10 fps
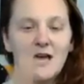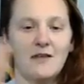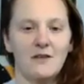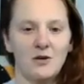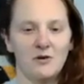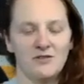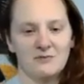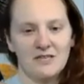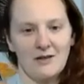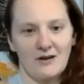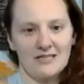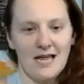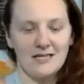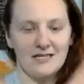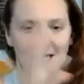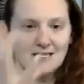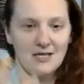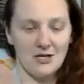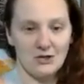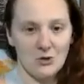and then you put them together in sentences, and
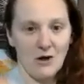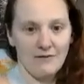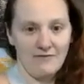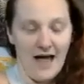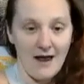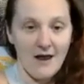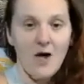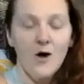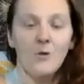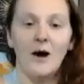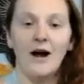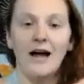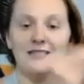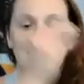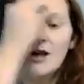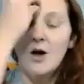then you do all of that. Whereas